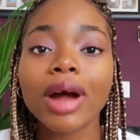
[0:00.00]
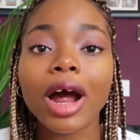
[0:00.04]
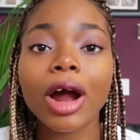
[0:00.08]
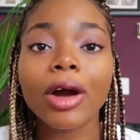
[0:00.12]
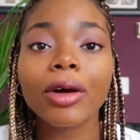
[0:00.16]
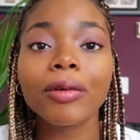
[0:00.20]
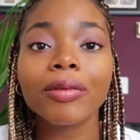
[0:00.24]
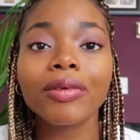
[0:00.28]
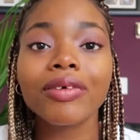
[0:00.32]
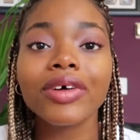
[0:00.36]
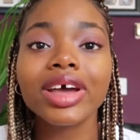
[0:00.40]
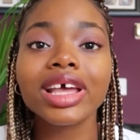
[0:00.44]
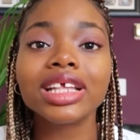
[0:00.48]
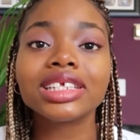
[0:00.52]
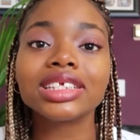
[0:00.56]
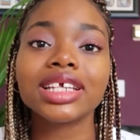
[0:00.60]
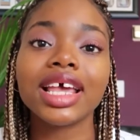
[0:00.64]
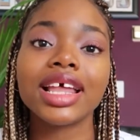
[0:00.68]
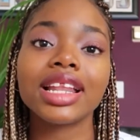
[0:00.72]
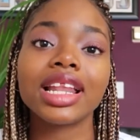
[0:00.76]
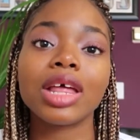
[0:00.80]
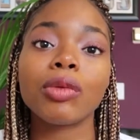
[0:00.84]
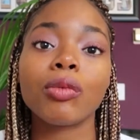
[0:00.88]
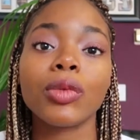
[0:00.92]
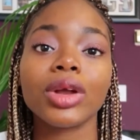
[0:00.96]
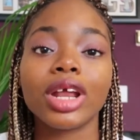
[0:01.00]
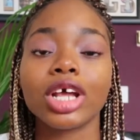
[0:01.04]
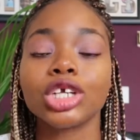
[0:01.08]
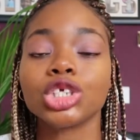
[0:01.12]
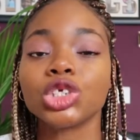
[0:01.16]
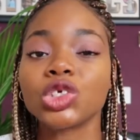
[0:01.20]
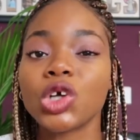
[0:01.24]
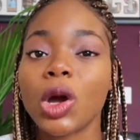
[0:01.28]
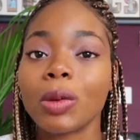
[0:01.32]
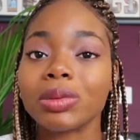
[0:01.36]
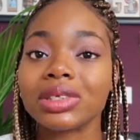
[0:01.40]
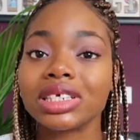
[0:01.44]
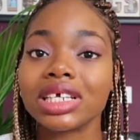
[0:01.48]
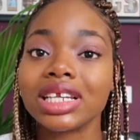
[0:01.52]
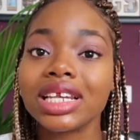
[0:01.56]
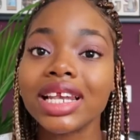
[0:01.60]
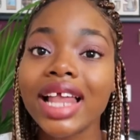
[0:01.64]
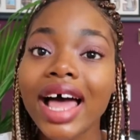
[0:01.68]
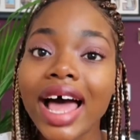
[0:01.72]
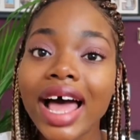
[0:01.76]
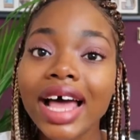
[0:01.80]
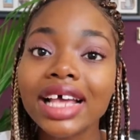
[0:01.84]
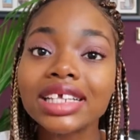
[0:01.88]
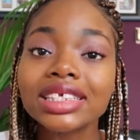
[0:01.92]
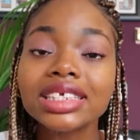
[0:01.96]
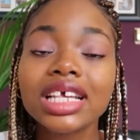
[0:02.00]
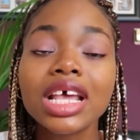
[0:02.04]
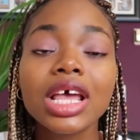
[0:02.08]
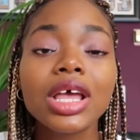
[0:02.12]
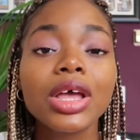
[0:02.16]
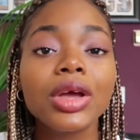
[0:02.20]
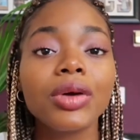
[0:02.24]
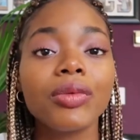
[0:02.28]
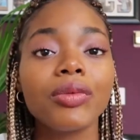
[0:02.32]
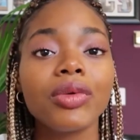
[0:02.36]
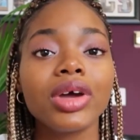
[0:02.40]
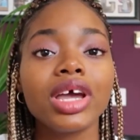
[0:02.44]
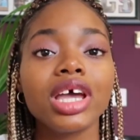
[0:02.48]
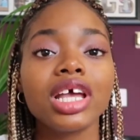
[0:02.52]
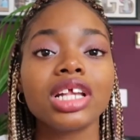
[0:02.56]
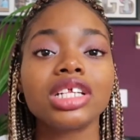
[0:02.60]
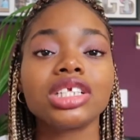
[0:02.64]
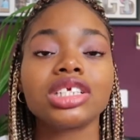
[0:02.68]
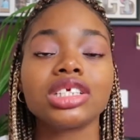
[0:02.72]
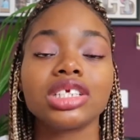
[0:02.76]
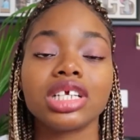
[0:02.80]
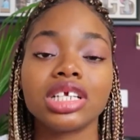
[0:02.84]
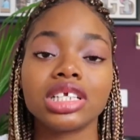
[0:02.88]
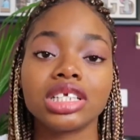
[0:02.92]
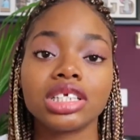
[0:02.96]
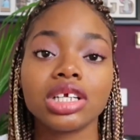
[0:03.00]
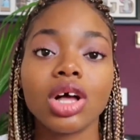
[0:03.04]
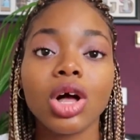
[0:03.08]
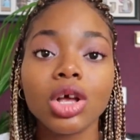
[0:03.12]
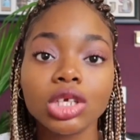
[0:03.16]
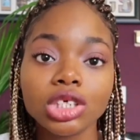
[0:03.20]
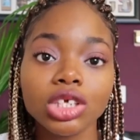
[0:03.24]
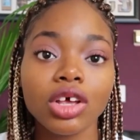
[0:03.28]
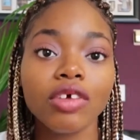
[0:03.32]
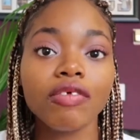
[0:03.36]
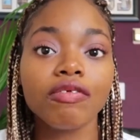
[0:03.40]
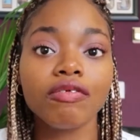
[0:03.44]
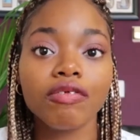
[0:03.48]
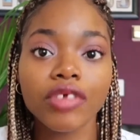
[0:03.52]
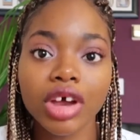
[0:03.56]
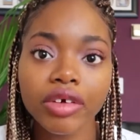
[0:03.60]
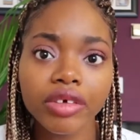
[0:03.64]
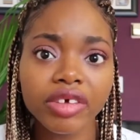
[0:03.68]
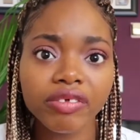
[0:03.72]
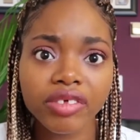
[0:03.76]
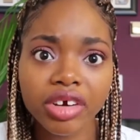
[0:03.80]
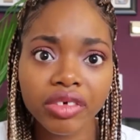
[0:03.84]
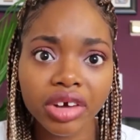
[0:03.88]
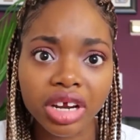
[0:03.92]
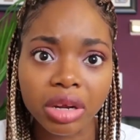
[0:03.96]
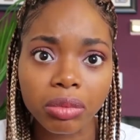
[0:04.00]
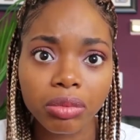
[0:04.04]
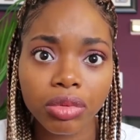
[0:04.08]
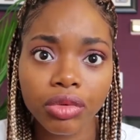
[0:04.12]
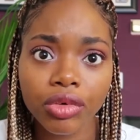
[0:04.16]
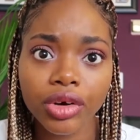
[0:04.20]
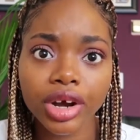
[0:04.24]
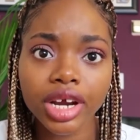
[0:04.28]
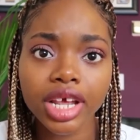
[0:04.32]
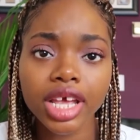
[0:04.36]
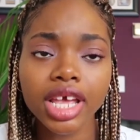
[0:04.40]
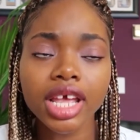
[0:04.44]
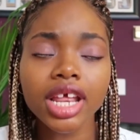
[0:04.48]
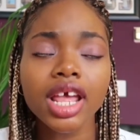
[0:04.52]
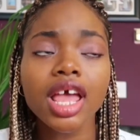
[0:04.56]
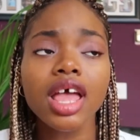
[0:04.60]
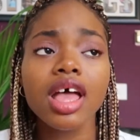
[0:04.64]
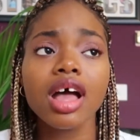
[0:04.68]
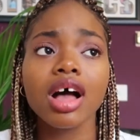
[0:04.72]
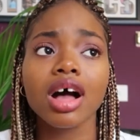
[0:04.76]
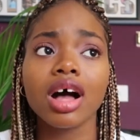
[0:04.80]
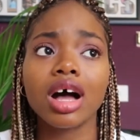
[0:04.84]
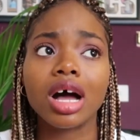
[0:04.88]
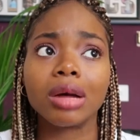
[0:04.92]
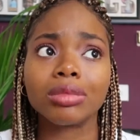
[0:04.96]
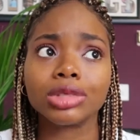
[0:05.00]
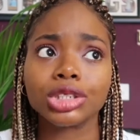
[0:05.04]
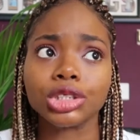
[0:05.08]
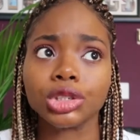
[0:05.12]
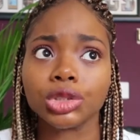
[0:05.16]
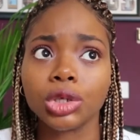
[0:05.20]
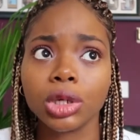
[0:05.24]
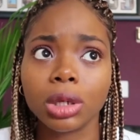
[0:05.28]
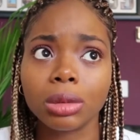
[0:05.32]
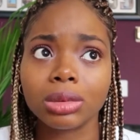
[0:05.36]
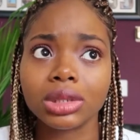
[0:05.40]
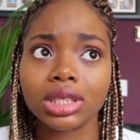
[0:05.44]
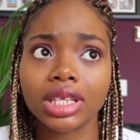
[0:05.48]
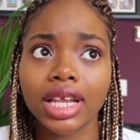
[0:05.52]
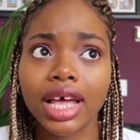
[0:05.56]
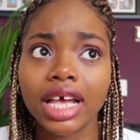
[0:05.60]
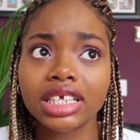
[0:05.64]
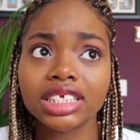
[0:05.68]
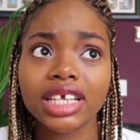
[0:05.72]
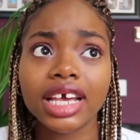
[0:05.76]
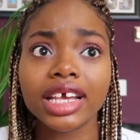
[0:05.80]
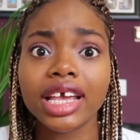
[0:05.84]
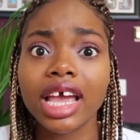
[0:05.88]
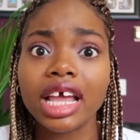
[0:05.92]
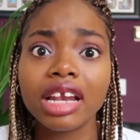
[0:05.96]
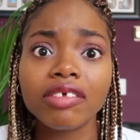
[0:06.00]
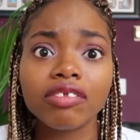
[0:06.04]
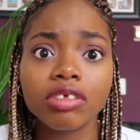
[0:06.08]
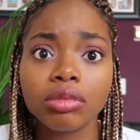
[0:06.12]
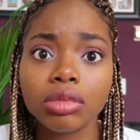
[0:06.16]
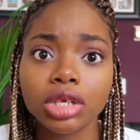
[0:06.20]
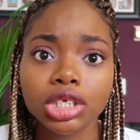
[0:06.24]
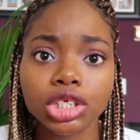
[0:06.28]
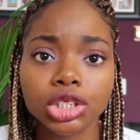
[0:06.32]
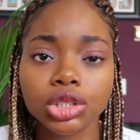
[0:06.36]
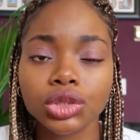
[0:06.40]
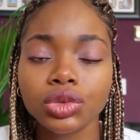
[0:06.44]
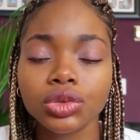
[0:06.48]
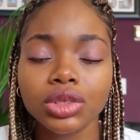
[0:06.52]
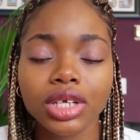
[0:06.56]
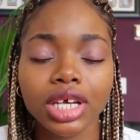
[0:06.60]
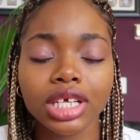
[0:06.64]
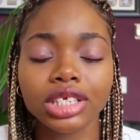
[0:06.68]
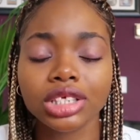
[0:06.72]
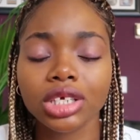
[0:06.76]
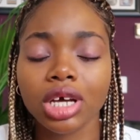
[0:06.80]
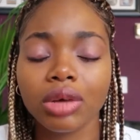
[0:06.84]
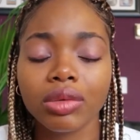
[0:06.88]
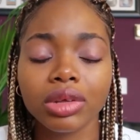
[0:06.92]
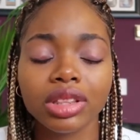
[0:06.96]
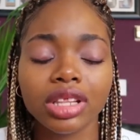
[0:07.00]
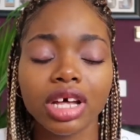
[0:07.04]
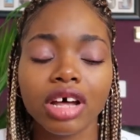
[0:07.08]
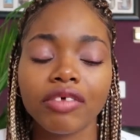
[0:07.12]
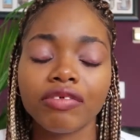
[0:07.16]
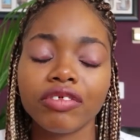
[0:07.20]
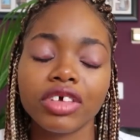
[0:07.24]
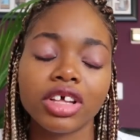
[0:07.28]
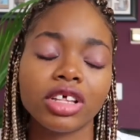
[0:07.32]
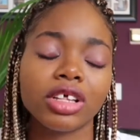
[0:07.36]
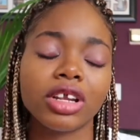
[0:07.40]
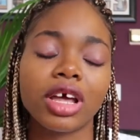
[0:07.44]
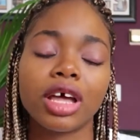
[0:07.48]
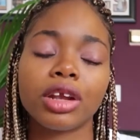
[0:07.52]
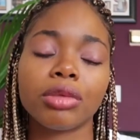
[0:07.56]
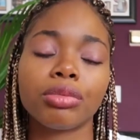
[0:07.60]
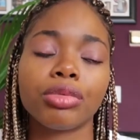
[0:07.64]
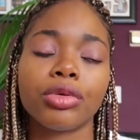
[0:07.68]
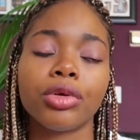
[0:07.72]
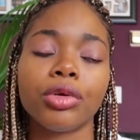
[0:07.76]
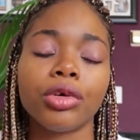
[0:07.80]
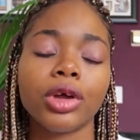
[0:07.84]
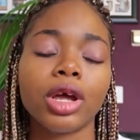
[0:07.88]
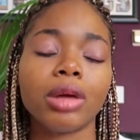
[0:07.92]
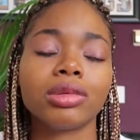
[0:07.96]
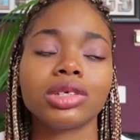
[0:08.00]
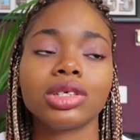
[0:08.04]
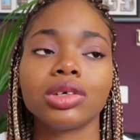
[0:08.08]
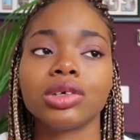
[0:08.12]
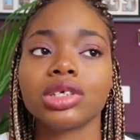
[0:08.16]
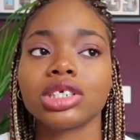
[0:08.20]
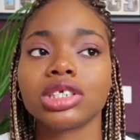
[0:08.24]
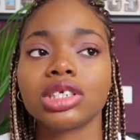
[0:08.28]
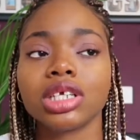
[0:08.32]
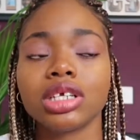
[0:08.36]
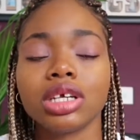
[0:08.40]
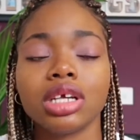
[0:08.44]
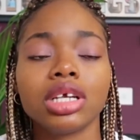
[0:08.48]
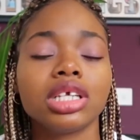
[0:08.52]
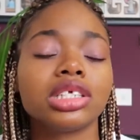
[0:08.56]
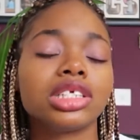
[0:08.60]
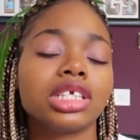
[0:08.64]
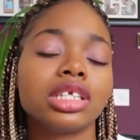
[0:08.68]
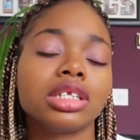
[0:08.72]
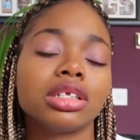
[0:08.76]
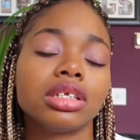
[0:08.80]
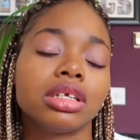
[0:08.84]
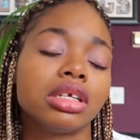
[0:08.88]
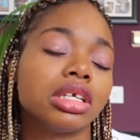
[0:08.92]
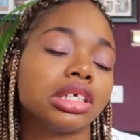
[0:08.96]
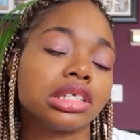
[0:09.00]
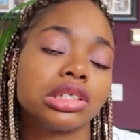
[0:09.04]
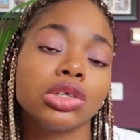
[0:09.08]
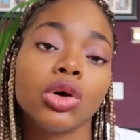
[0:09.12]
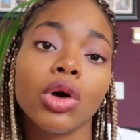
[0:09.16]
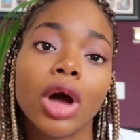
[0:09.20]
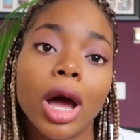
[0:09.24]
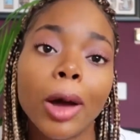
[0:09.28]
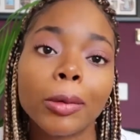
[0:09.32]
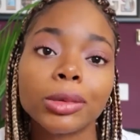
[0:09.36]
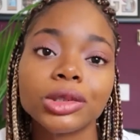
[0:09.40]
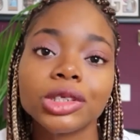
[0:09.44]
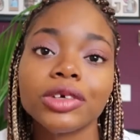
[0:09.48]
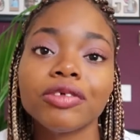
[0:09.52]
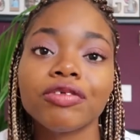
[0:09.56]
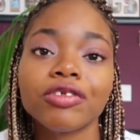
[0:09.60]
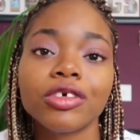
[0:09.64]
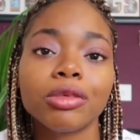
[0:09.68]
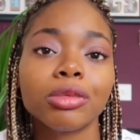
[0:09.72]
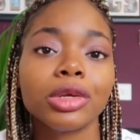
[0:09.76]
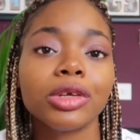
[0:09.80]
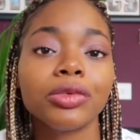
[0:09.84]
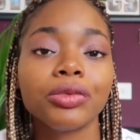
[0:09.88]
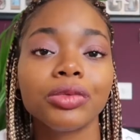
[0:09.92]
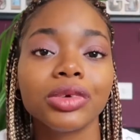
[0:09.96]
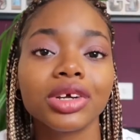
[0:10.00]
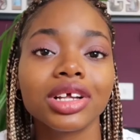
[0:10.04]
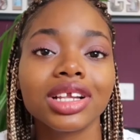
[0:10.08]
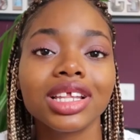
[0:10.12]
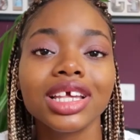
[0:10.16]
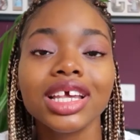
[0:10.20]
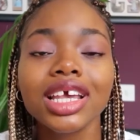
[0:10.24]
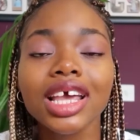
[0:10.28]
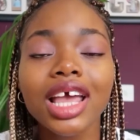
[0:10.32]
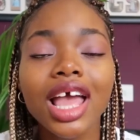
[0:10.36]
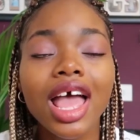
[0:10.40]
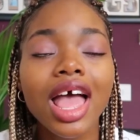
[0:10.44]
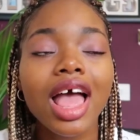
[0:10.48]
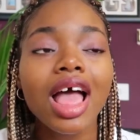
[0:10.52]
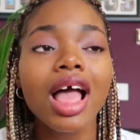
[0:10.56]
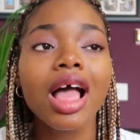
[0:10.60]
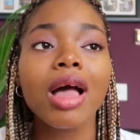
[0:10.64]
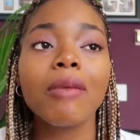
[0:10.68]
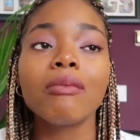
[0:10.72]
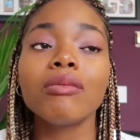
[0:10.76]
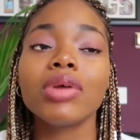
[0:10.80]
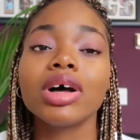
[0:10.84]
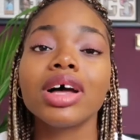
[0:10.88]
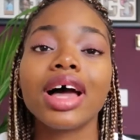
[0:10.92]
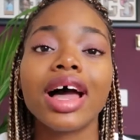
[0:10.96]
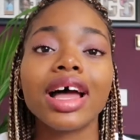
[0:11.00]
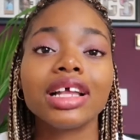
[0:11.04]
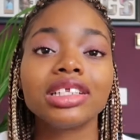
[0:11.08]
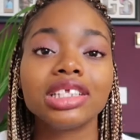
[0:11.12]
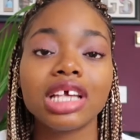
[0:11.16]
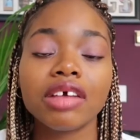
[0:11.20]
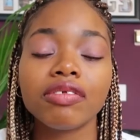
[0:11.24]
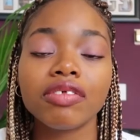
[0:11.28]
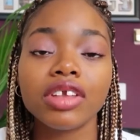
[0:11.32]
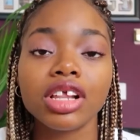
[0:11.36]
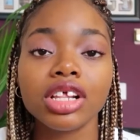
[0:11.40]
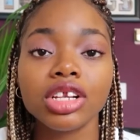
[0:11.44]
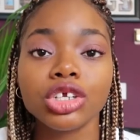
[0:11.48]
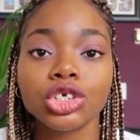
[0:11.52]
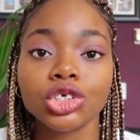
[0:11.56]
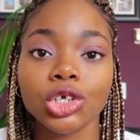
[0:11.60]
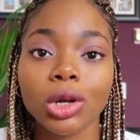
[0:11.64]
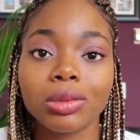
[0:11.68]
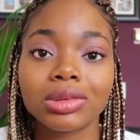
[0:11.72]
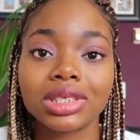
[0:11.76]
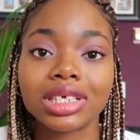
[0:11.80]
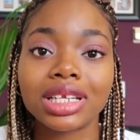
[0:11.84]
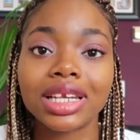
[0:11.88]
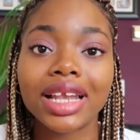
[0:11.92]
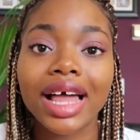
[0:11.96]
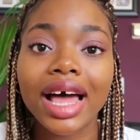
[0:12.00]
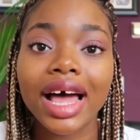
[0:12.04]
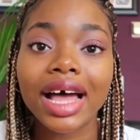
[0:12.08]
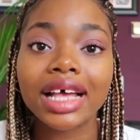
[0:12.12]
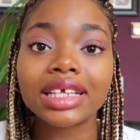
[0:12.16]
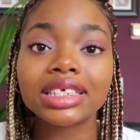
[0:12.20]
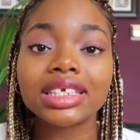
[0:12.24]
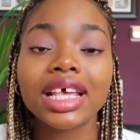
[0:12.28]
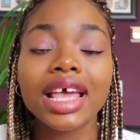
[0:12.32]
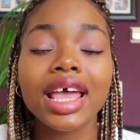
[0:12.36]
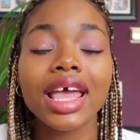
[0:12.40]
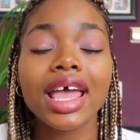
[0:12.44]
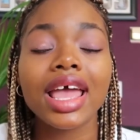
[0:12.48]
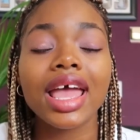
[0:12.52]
PowerPoints, and then when I show up to class, which is also very, very important, showing up to class, I can't even miss 2 days out without filling out the program, so it's no option for me really, but I definitely show up to class.